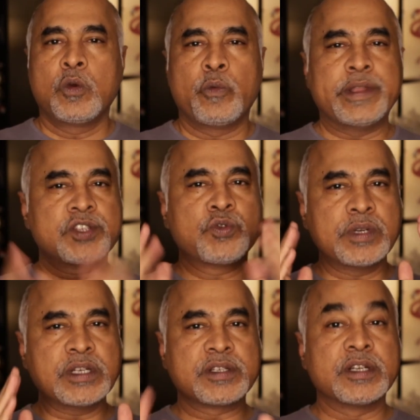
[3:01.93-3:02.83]
When the
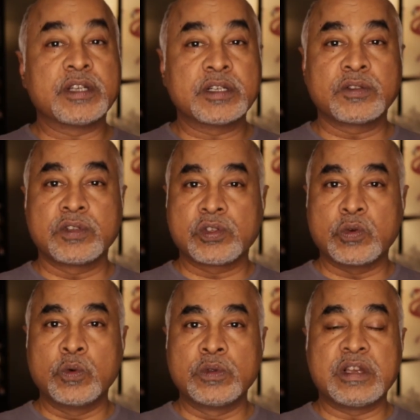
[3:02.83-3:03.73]
students return to the
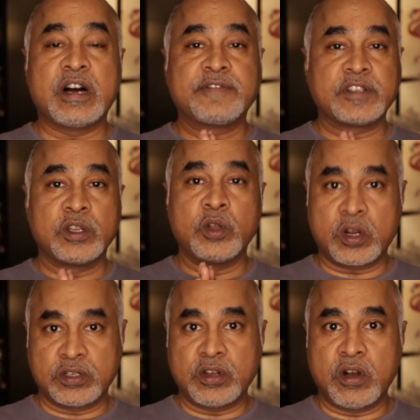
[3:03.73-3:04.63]
schools after the
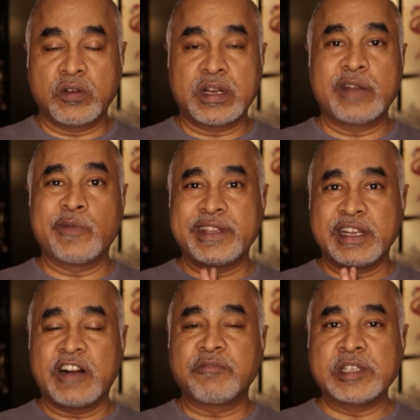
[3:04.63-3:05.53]
lockdown and when the
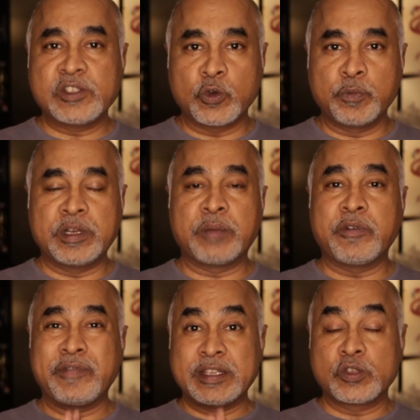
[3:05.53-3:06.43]
governments open up
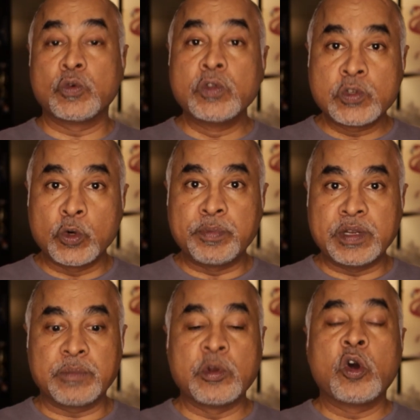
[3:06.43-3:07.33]
and when the schools
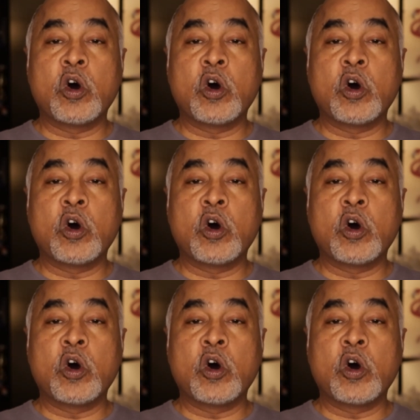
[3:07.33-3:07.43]
open up,